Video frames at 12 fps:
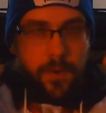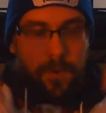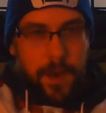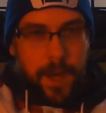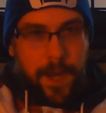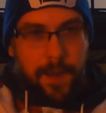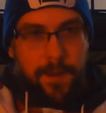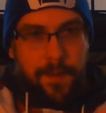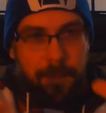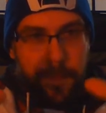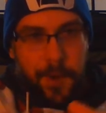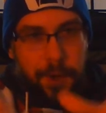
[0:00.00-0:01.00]
grain
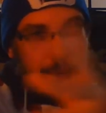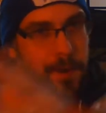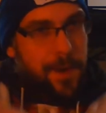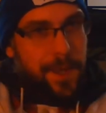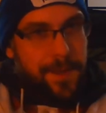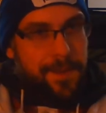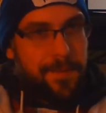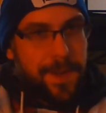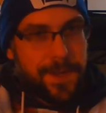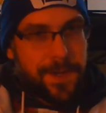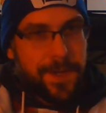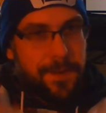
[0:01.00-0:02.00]
per unit is
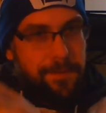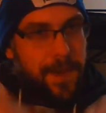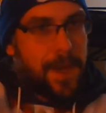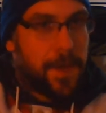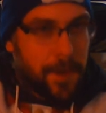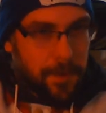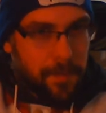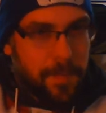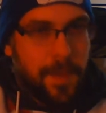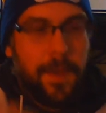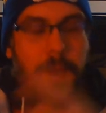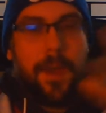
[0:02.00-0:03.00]
measured in volume,
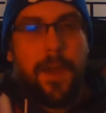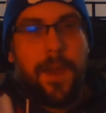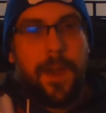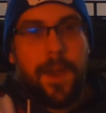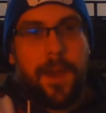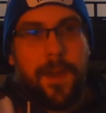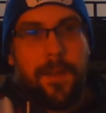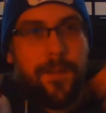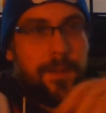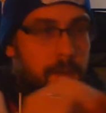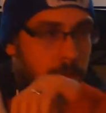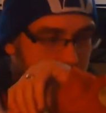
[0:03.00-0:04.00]

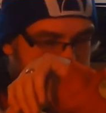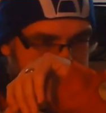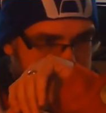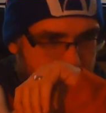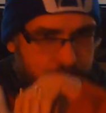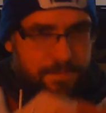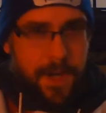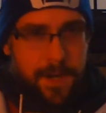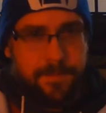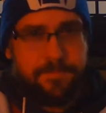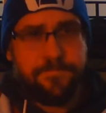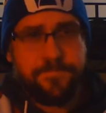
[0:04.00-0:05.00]
and pardon,